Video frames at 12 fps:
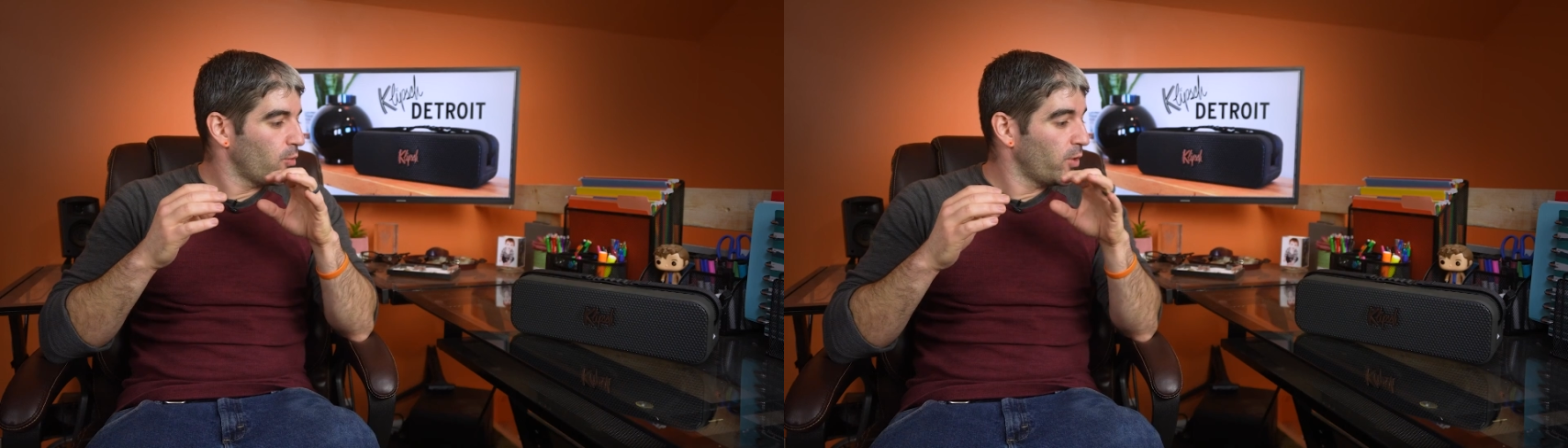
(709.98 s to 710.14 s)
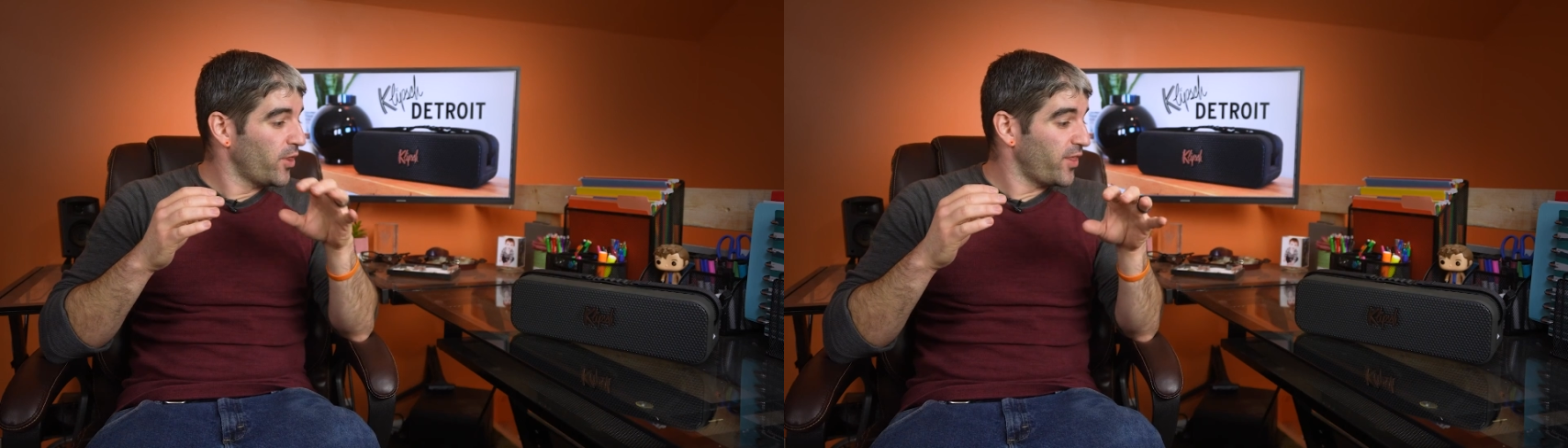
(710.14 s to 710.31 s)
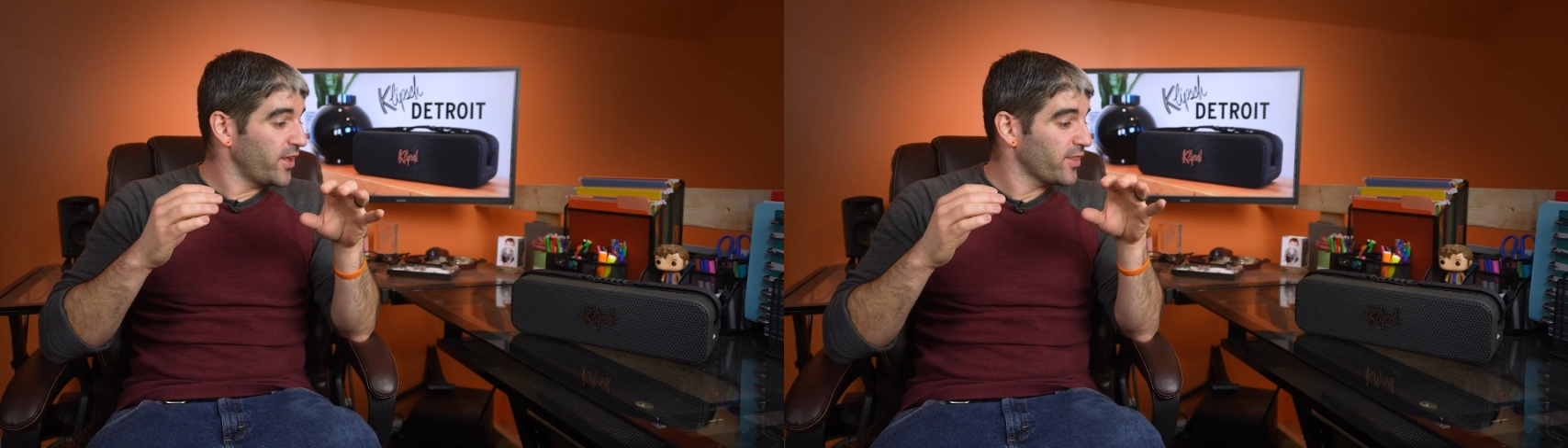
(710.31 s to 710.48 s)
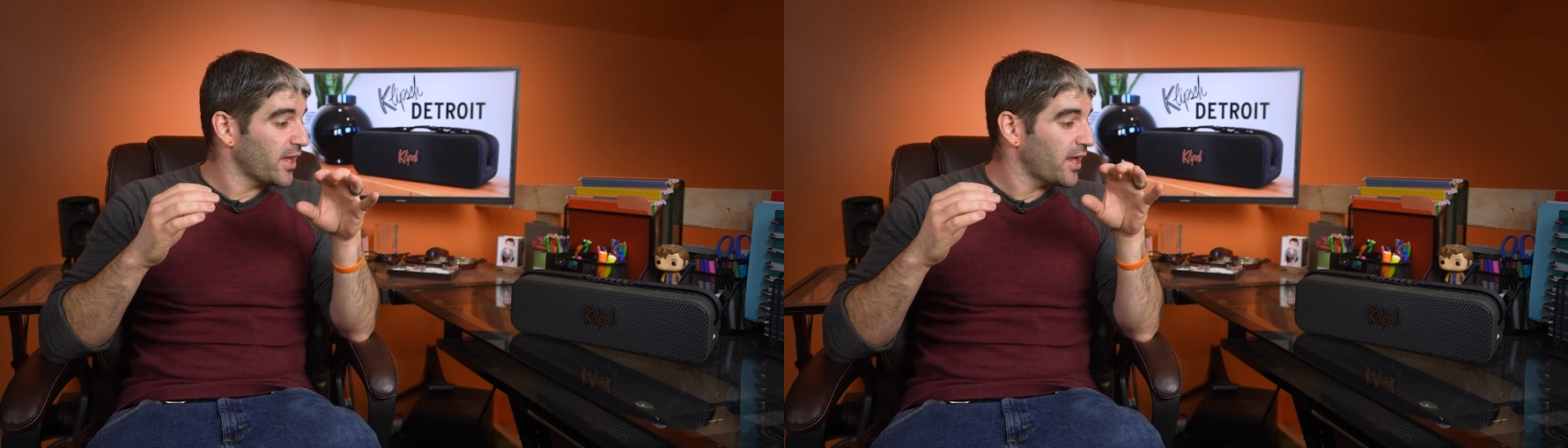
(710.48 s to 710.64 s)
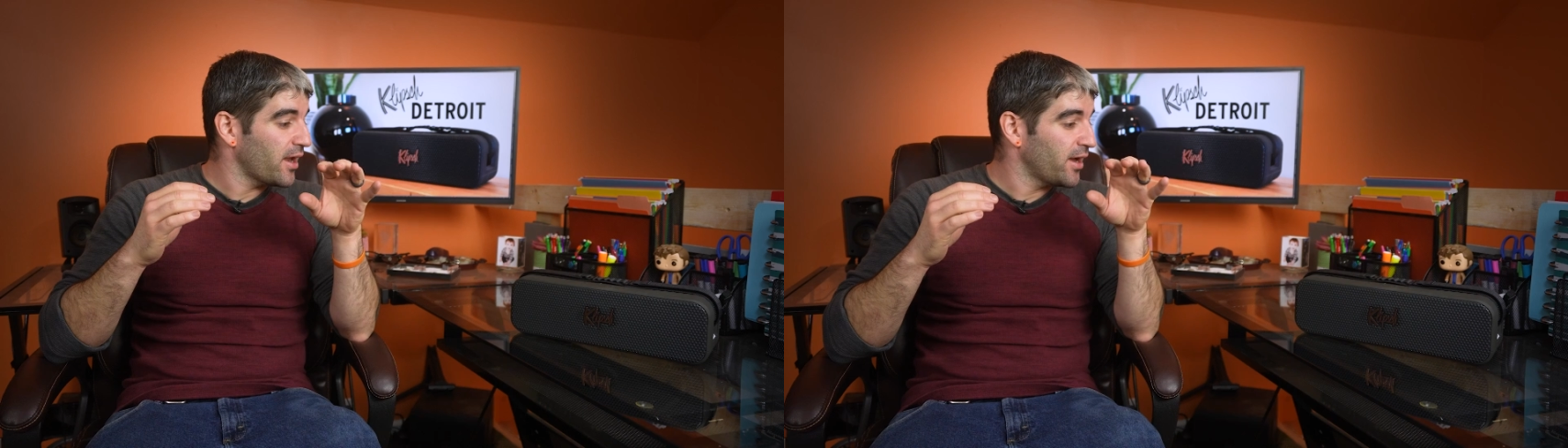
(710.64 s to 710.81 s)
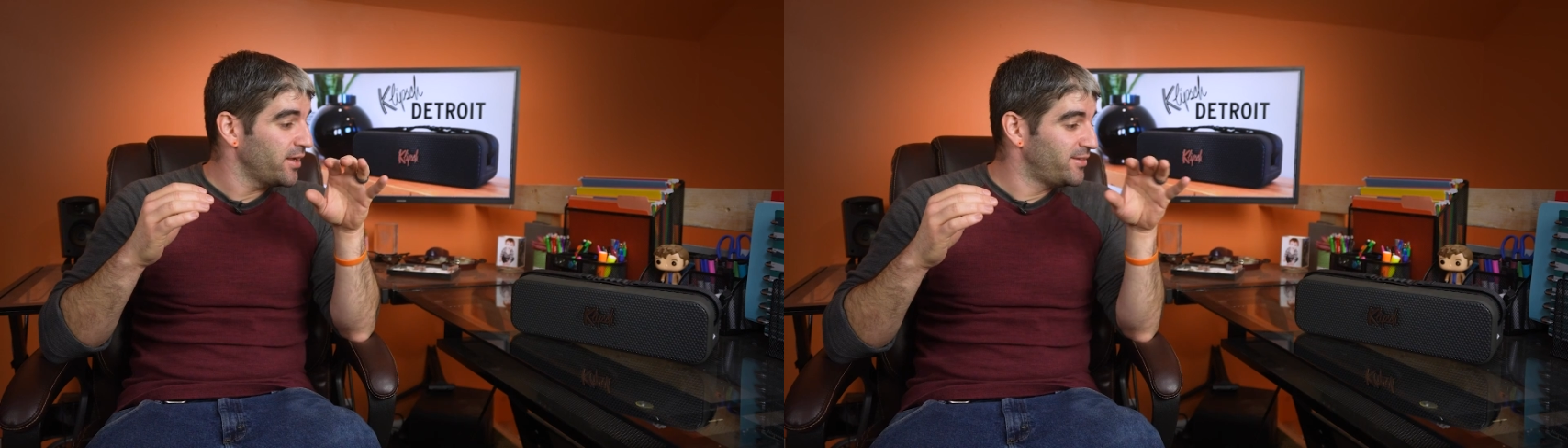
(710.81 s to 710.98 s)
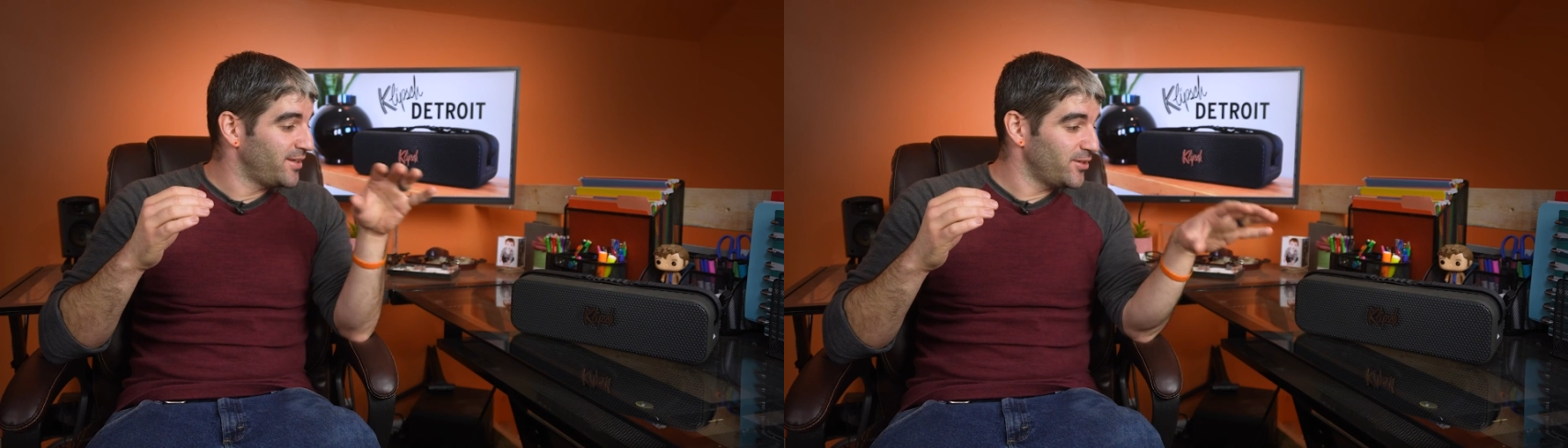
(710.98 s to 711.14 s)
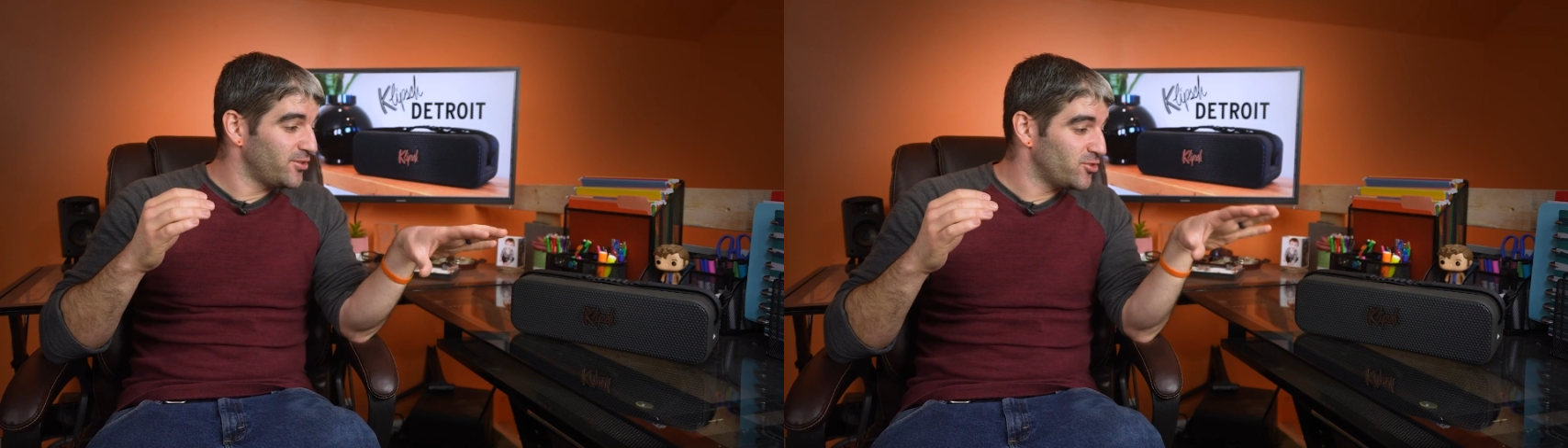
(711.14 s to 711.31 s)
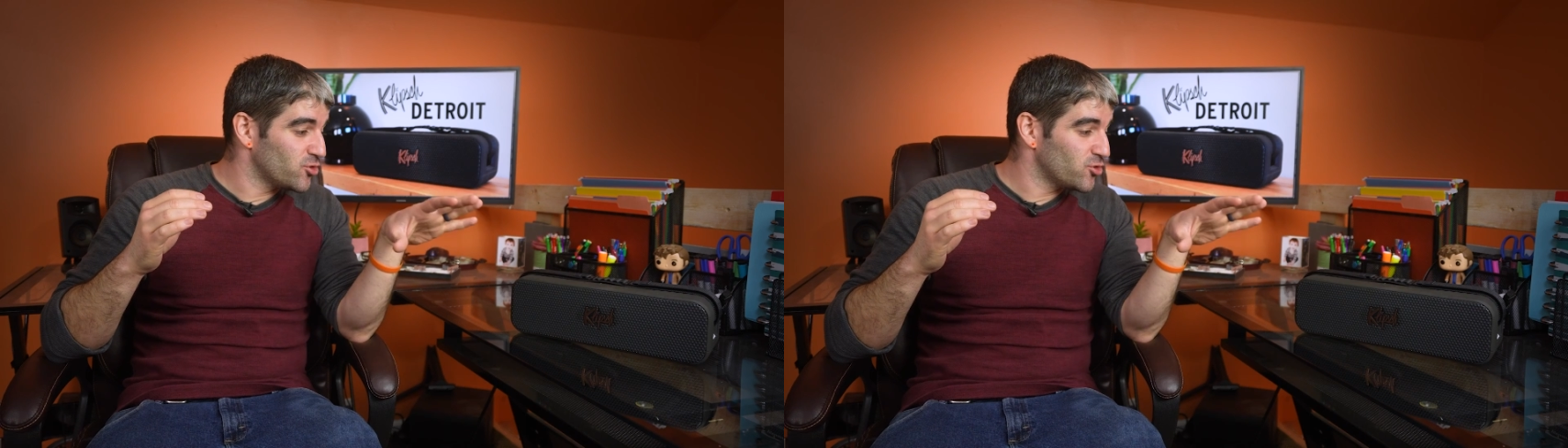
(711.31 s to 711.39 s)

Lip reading: one thing that I did